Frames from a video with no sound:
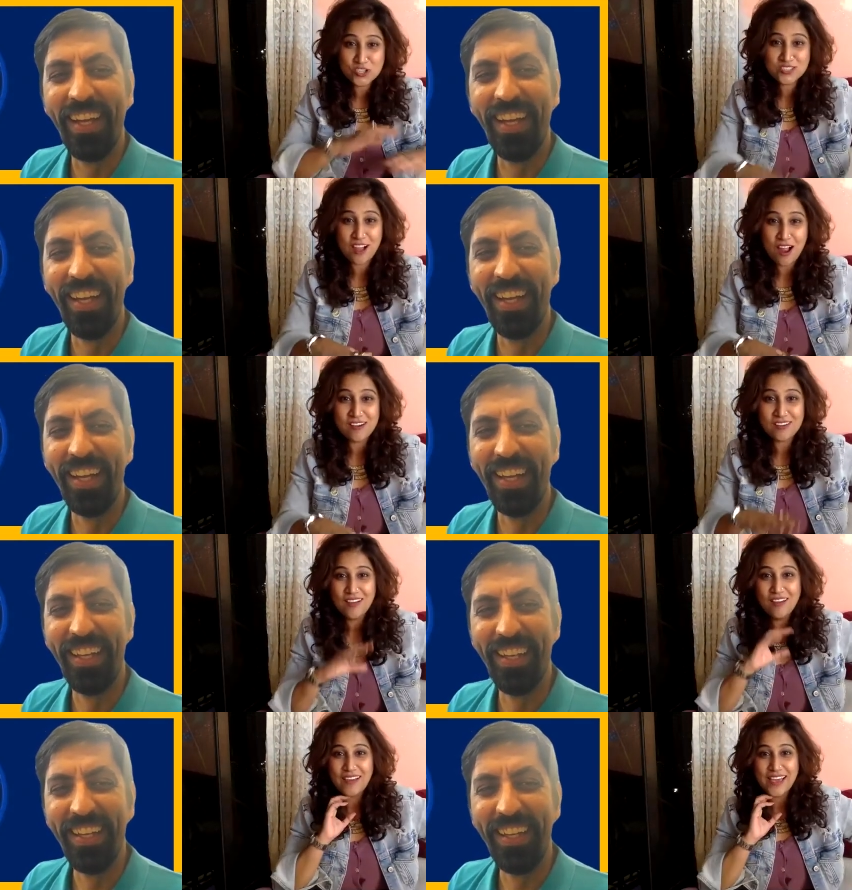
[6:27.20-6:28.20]
Speaker 1: just can't
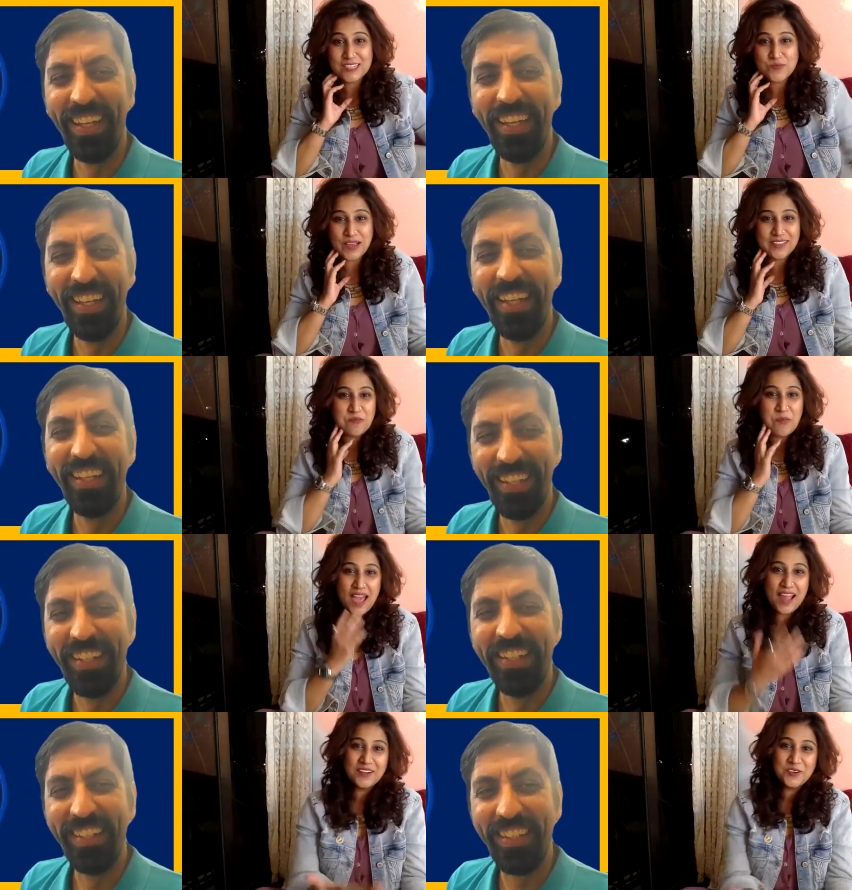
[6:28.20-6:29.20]
expect the
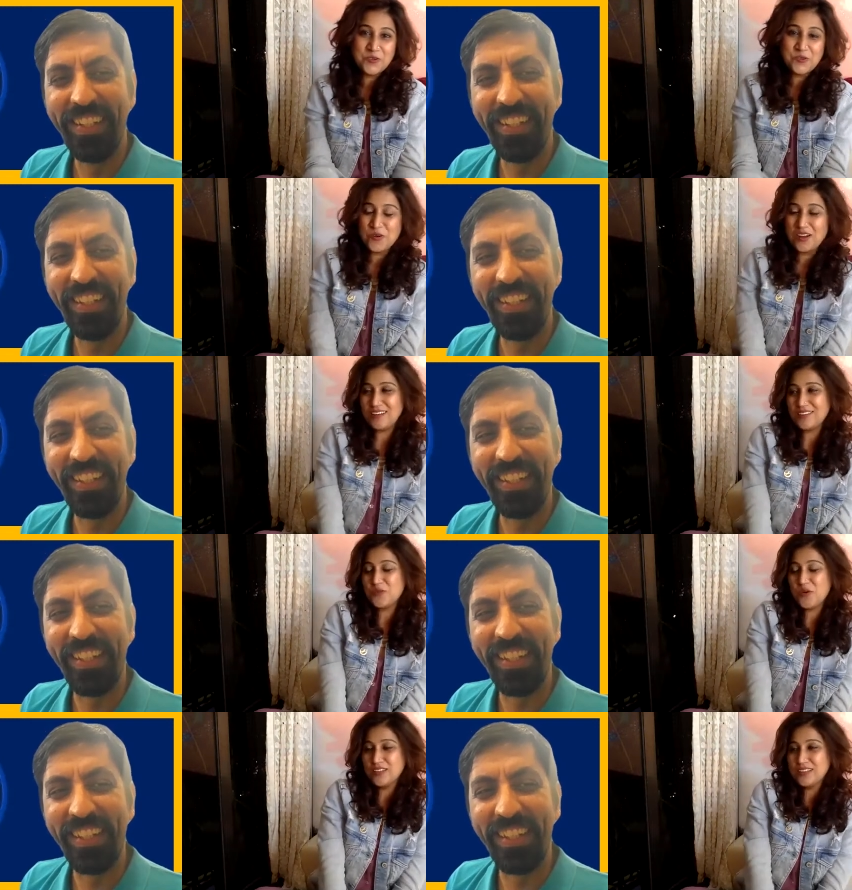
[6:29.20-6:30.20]
man to uh, do
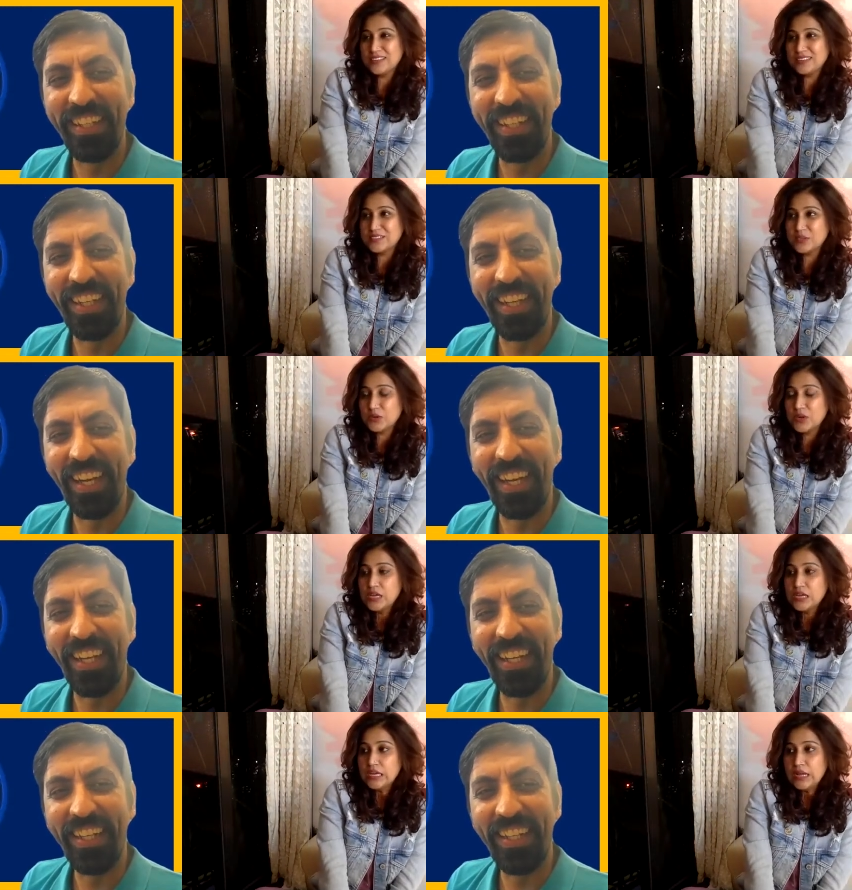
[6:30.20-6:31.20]
all this. Yeah.
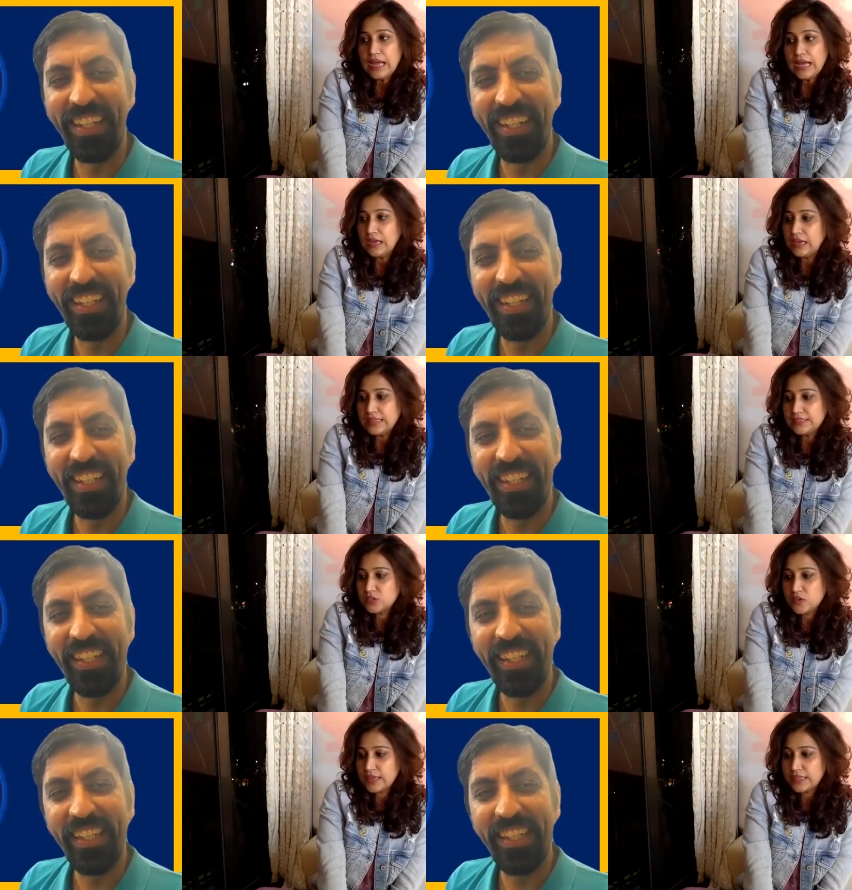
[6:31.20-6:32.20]
Uh, and
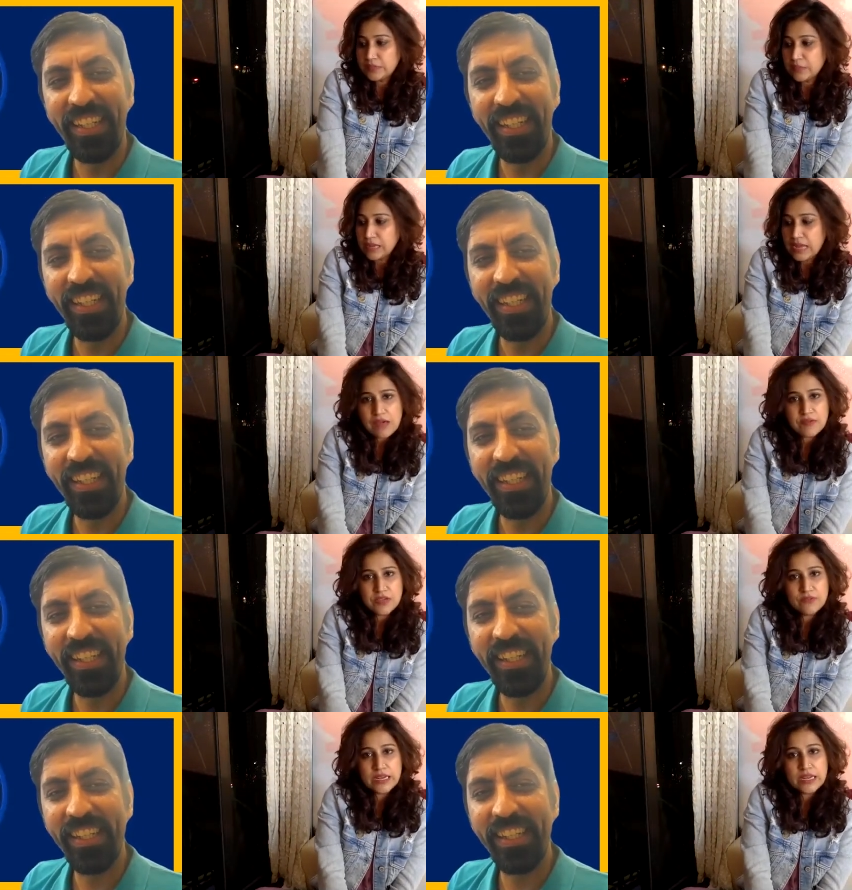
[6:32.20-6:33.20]
so I think men are having
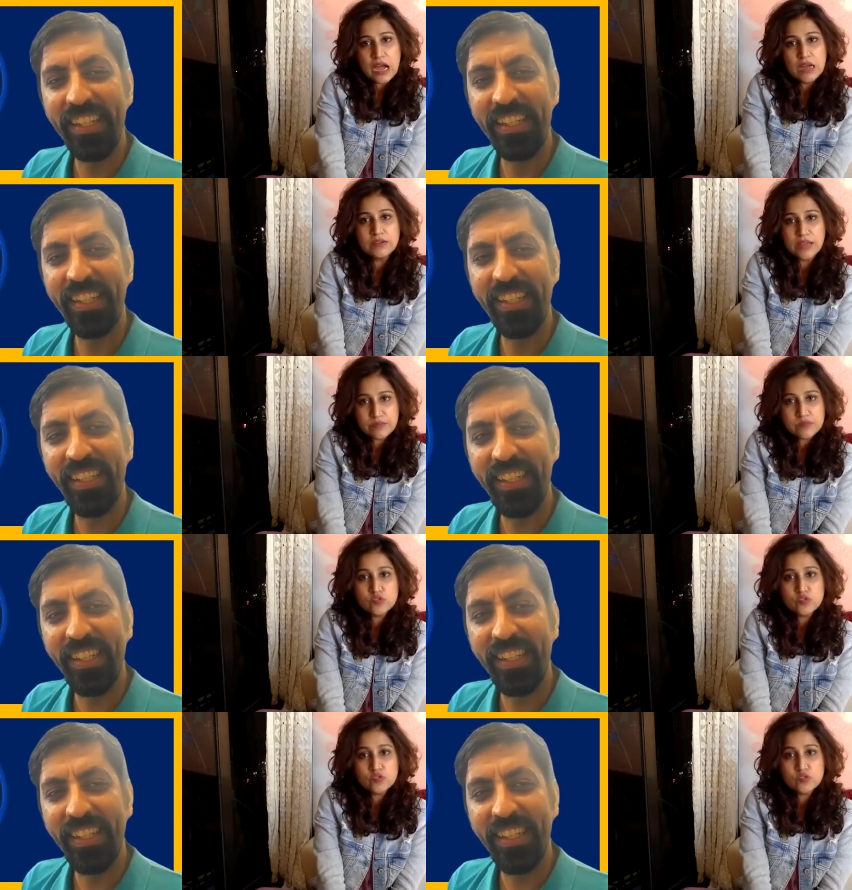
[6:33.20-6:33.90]
a very hard time